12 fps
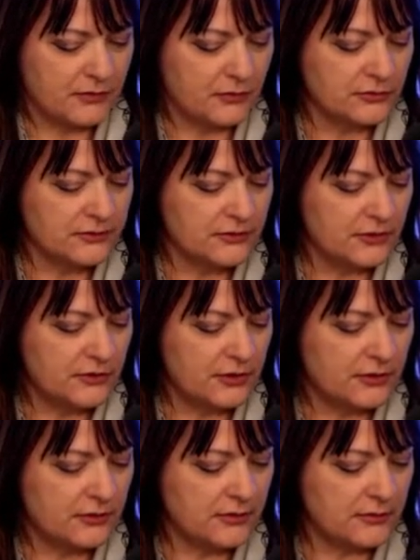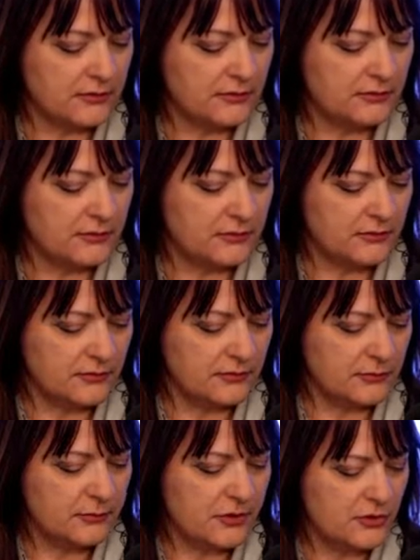Concerning
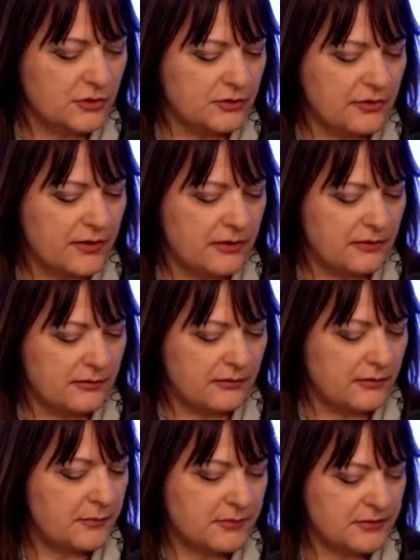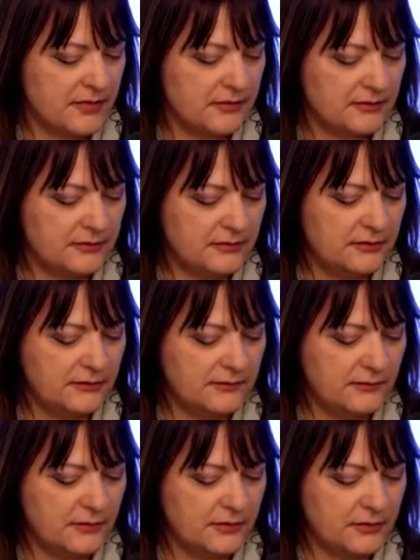the patient representative,
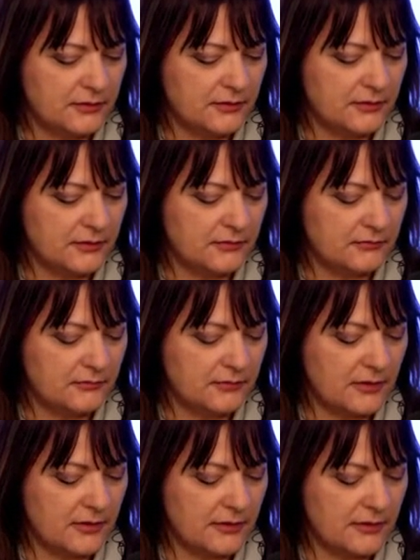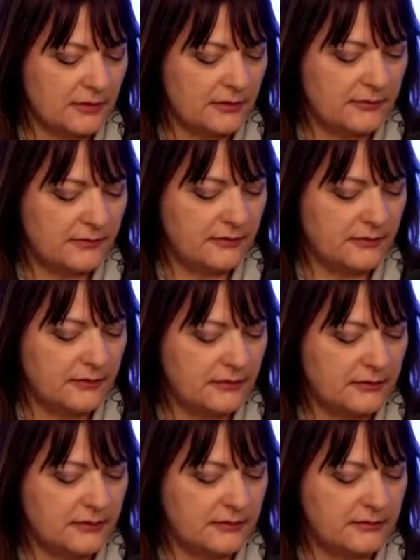I think
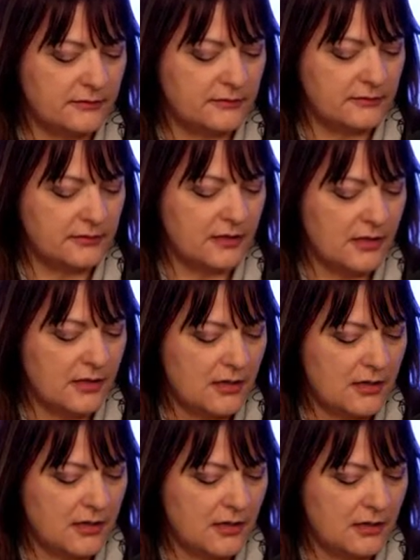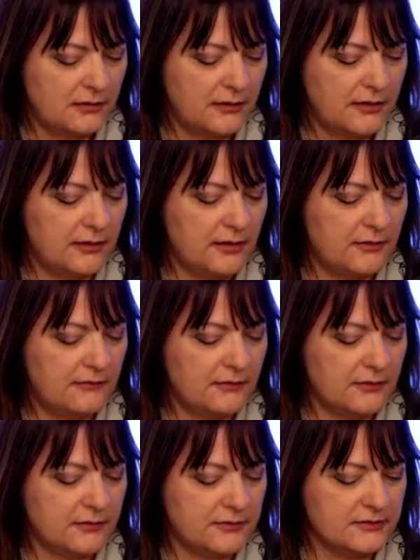that they have
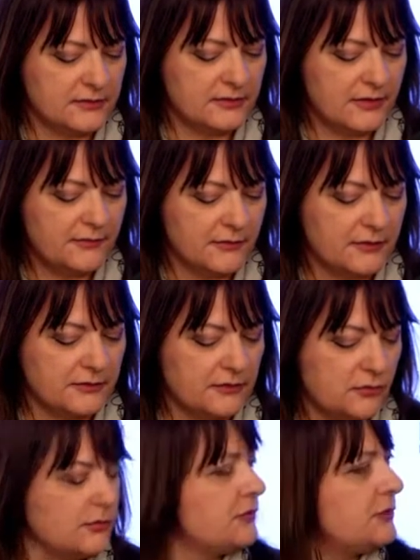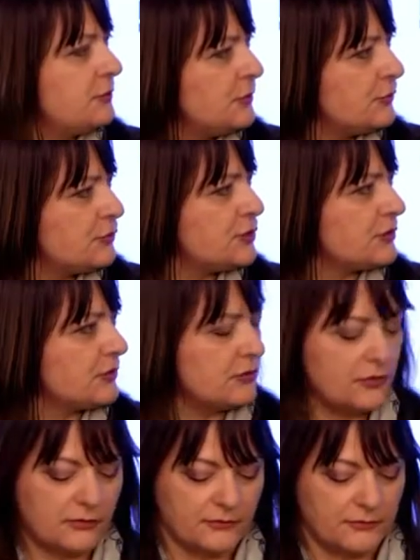a significant contribution
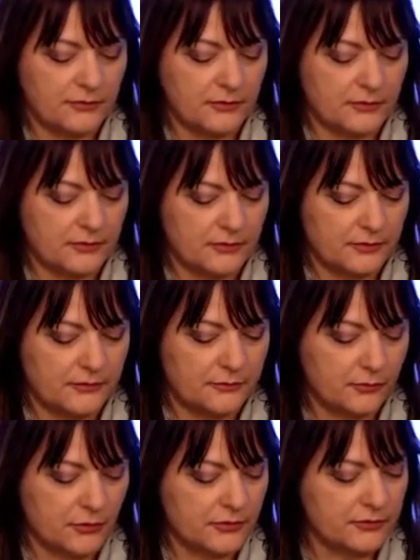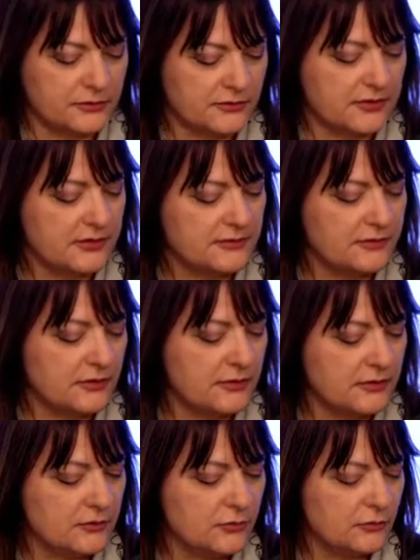of for successful
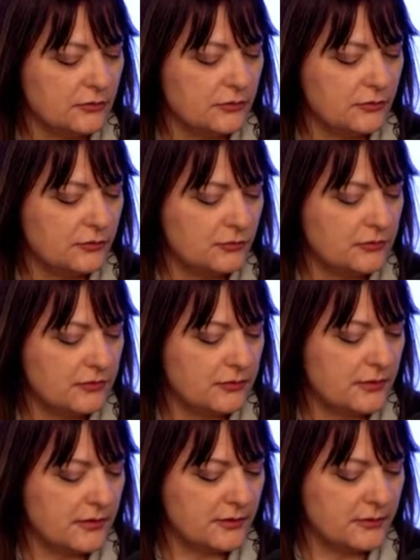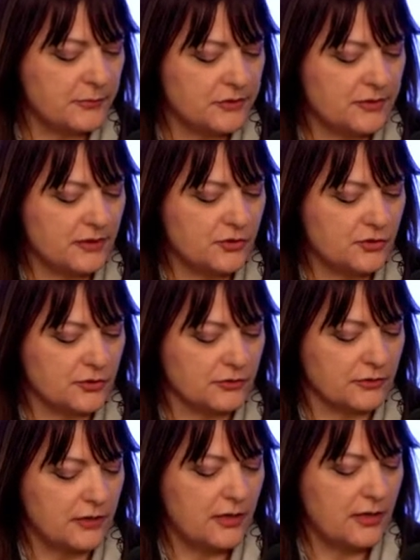and good
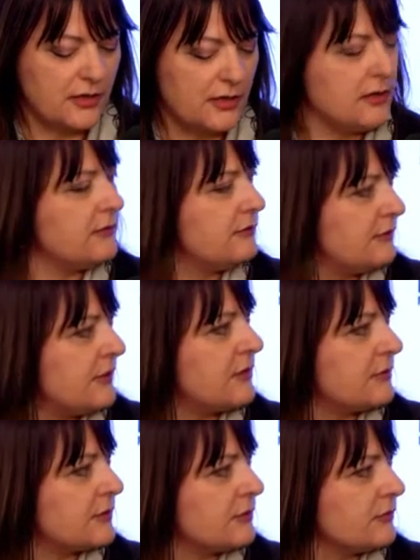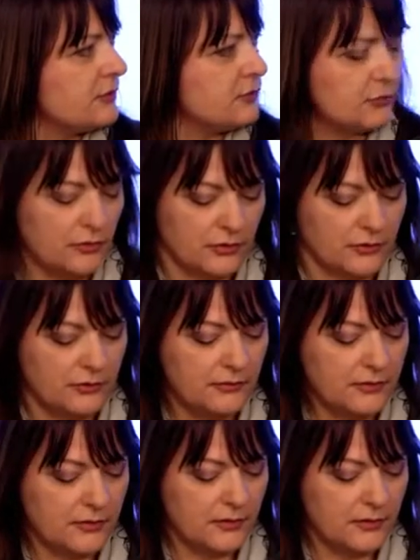argumentation in favor of new law.